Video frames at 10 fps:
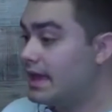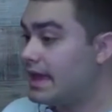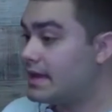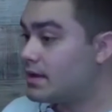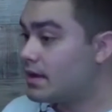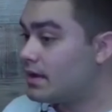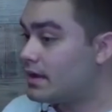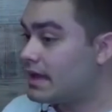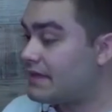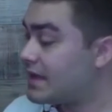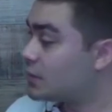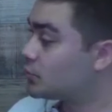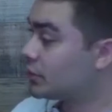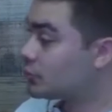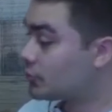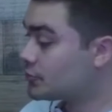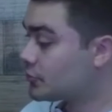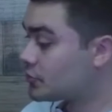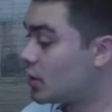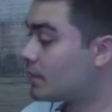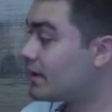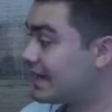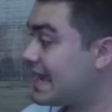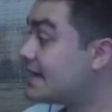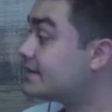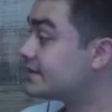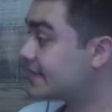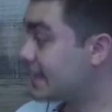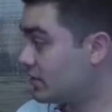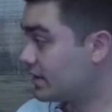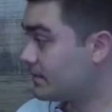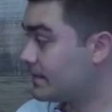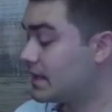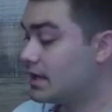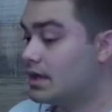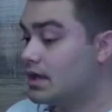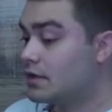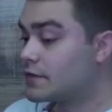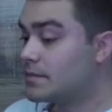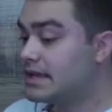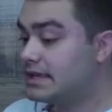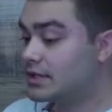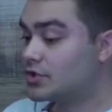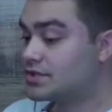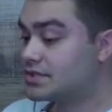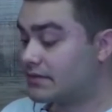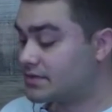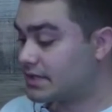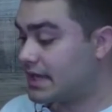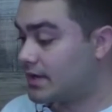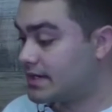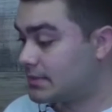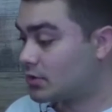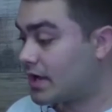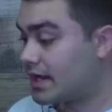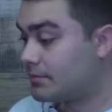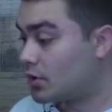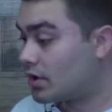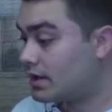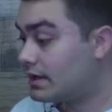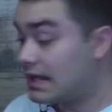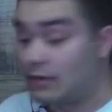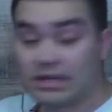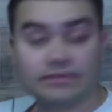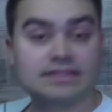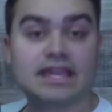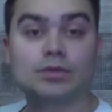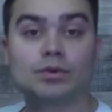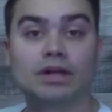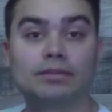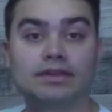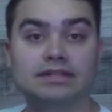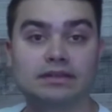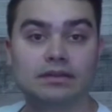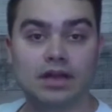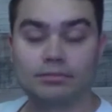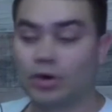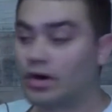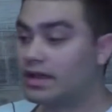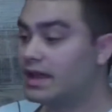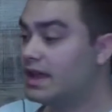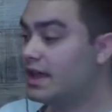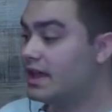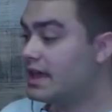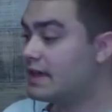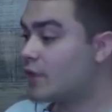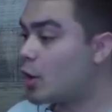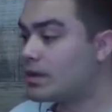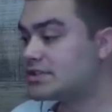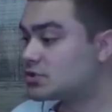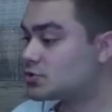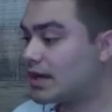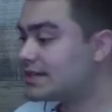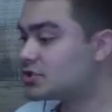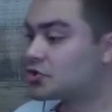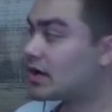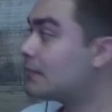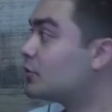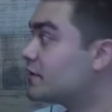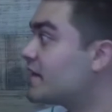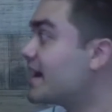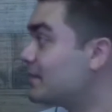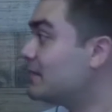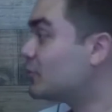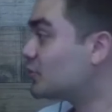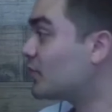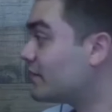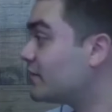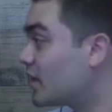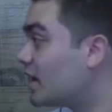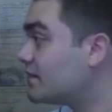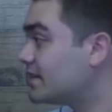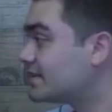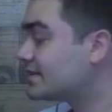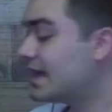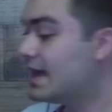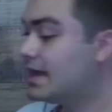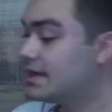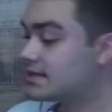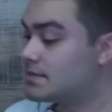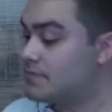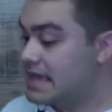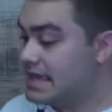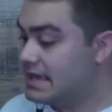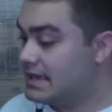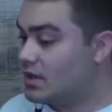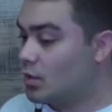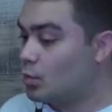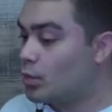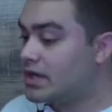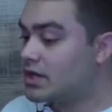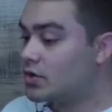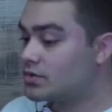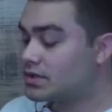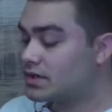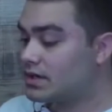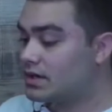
And I think it's really crucial to talk about candidate scouting. For many years, the Jefferson County Democratic Party, and I would even say the Republican Party, have always tried to scramble to find people to run for office. To me, we don't